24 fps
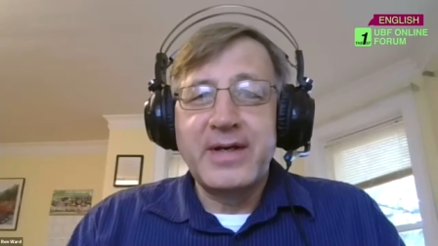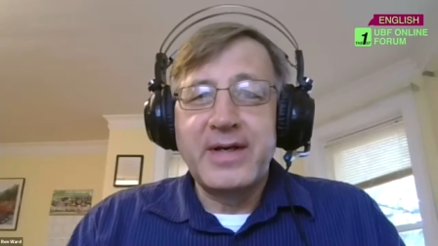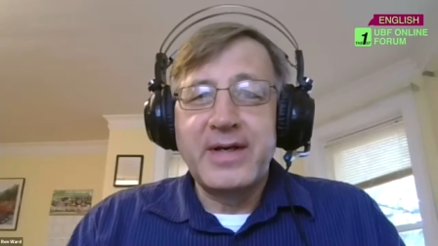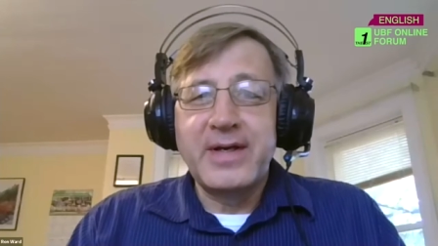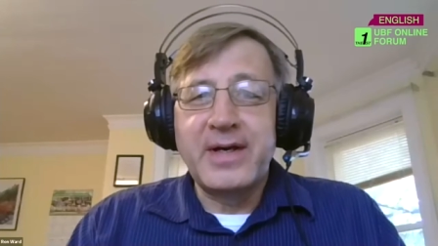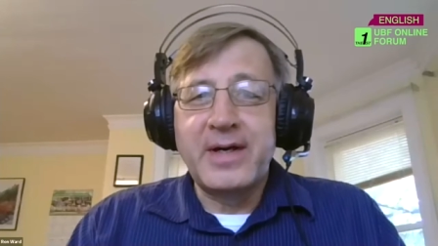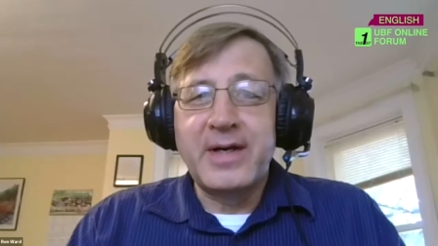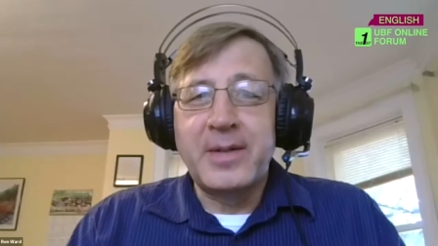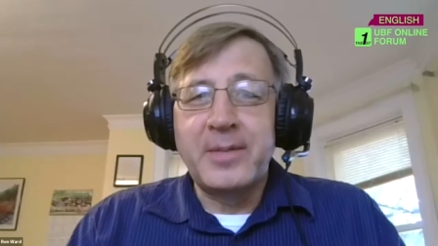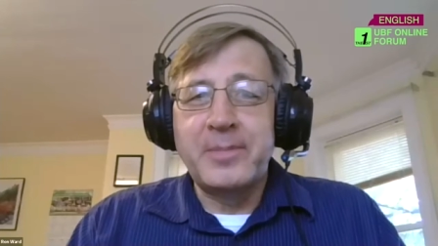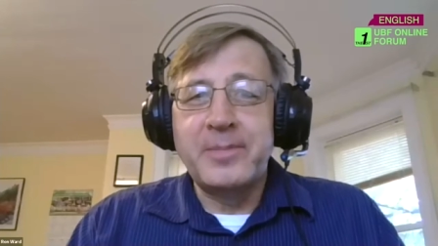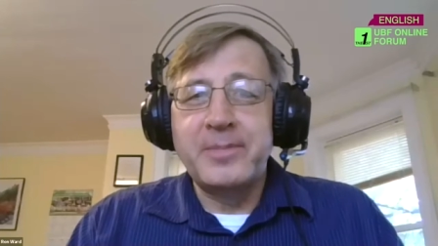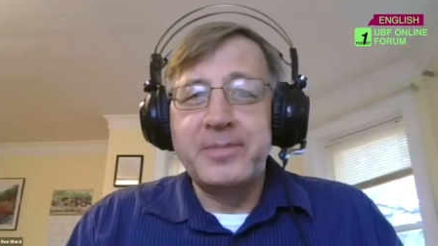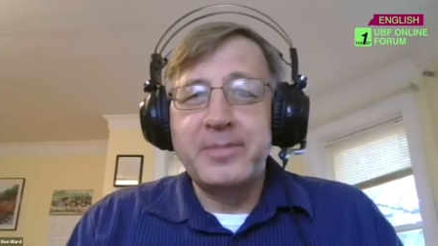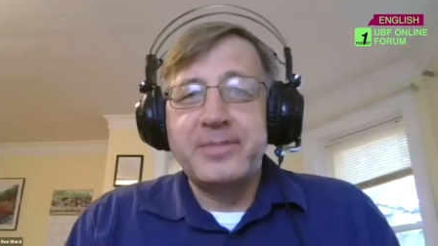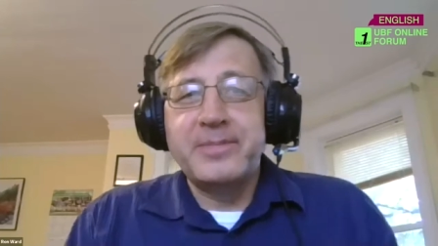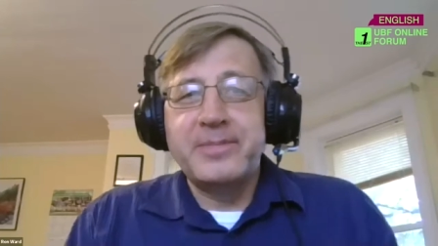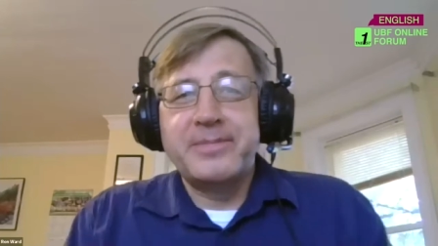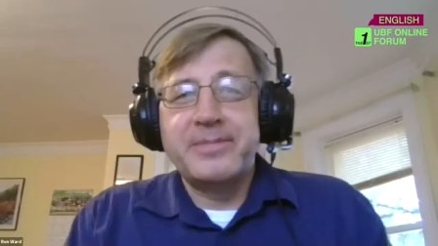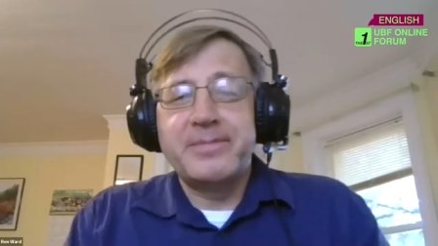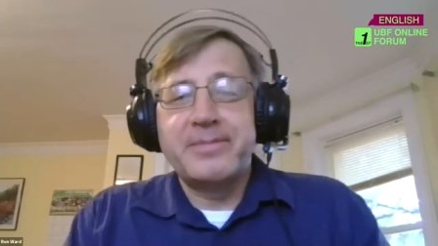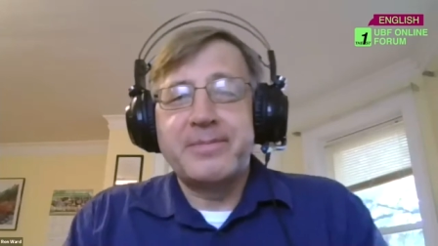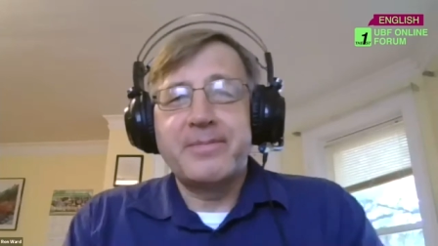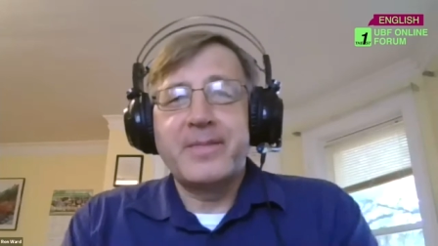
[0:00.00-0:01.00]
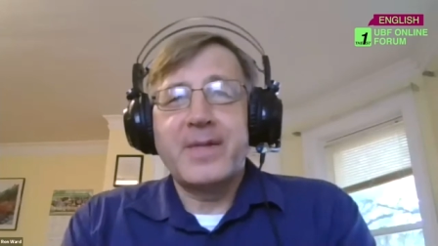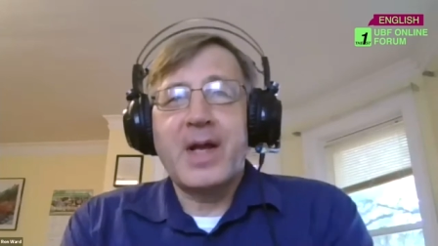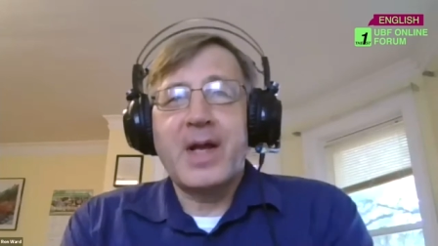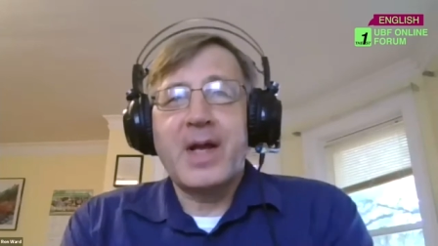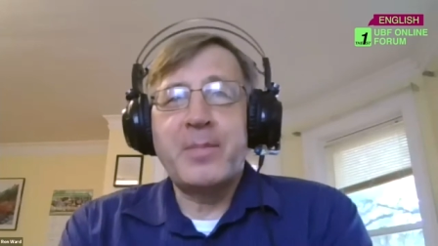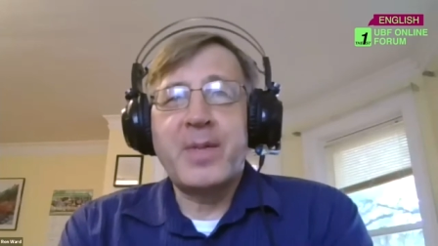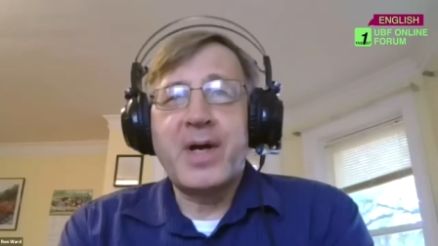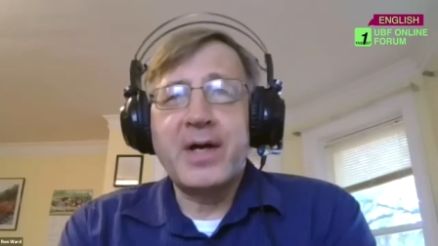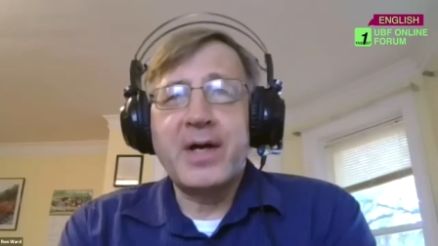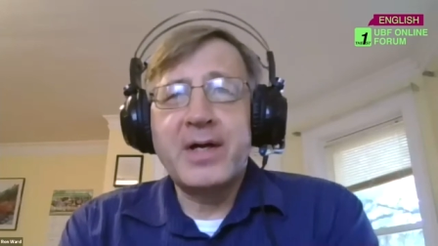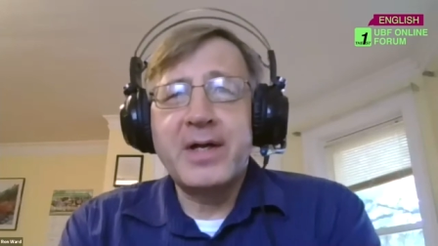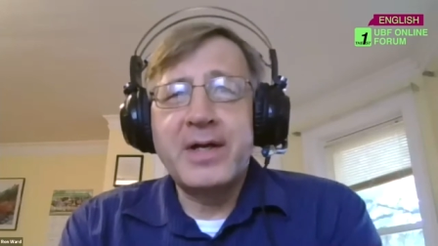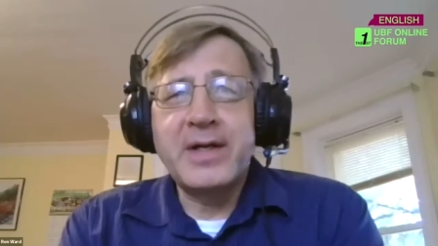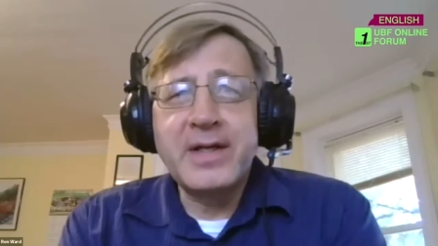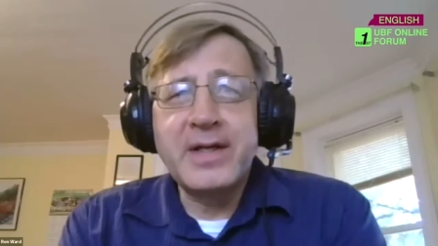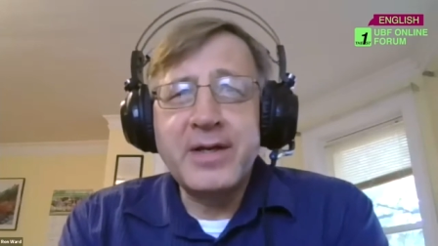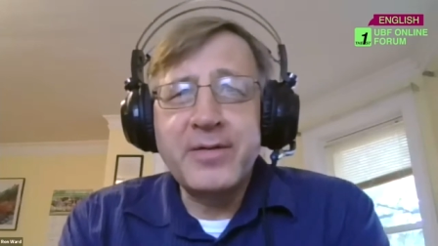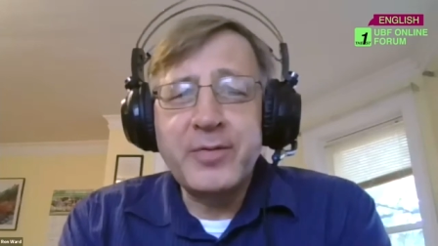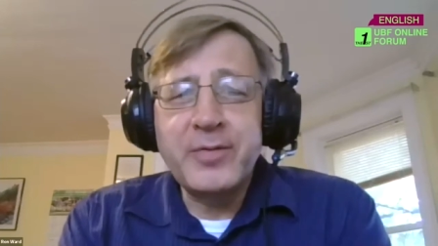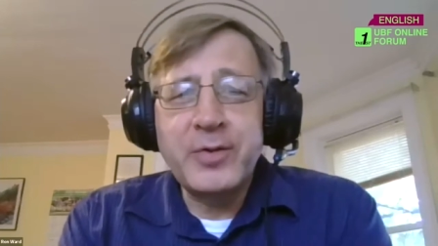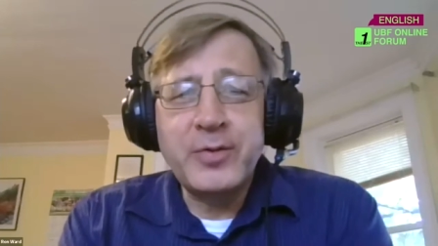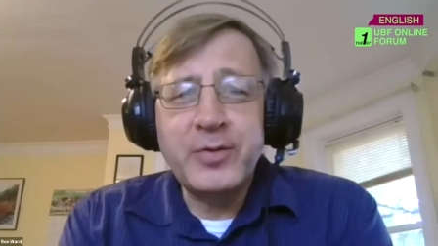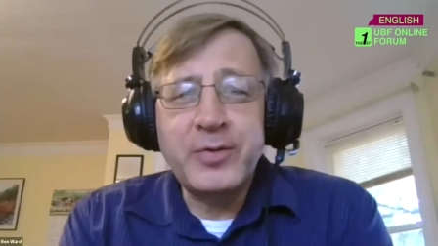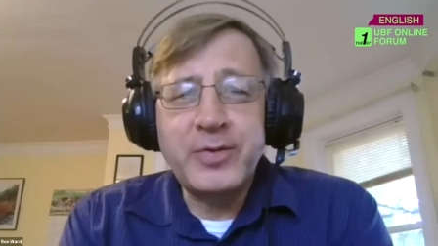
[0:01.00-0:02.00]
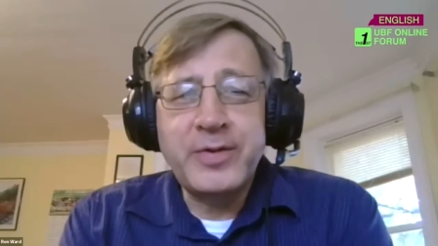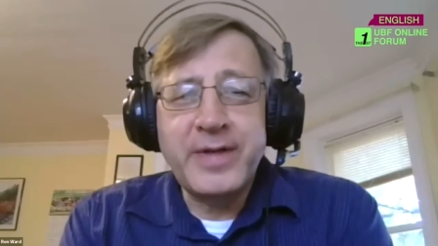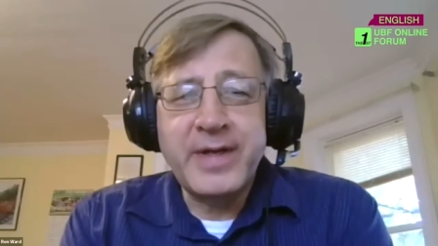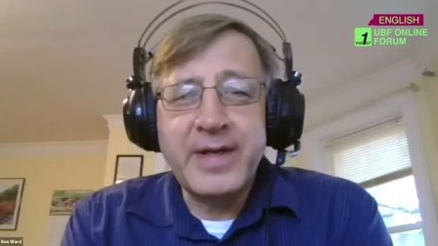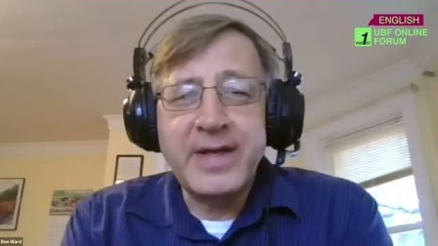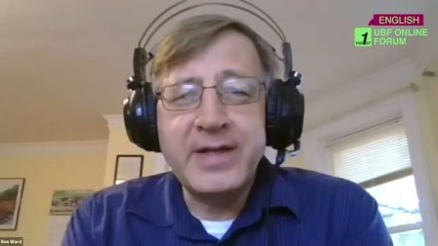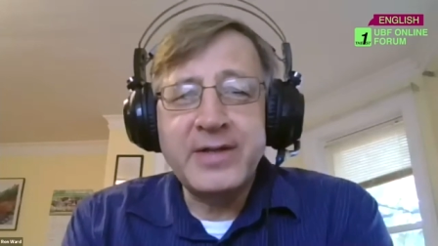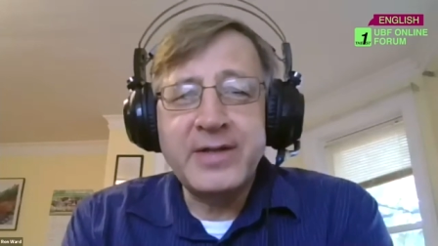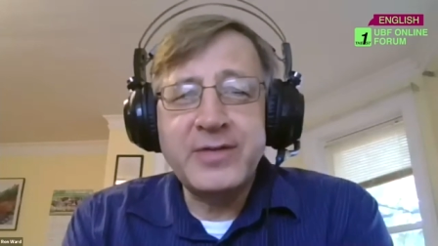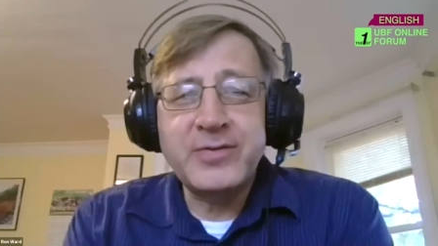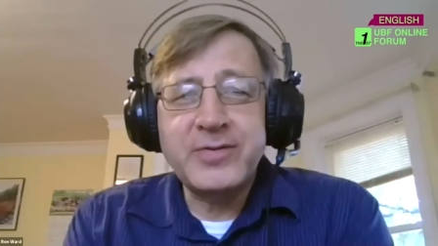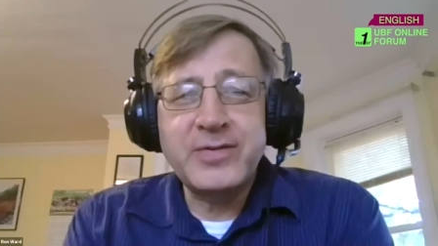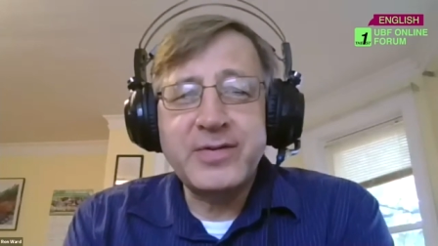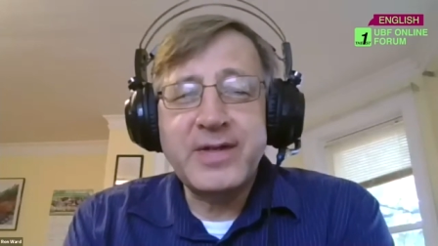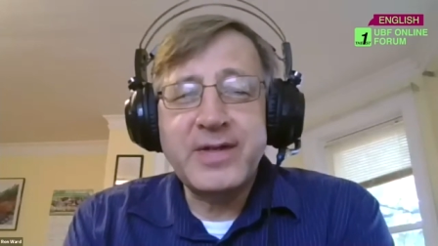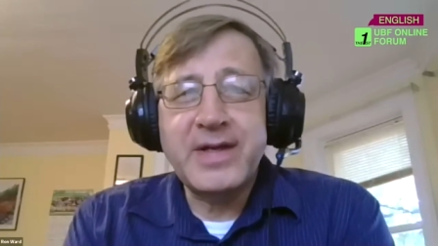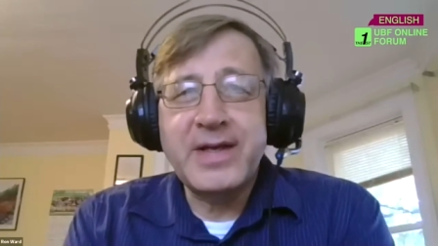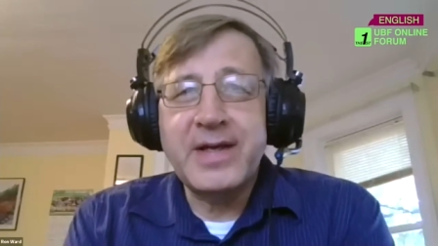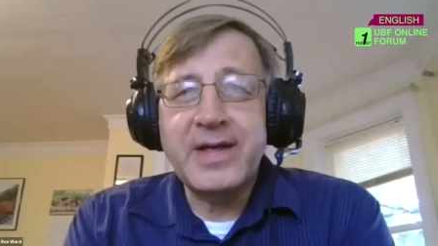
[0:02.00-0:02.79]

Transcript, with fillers: Um, I'm not going to give you dates,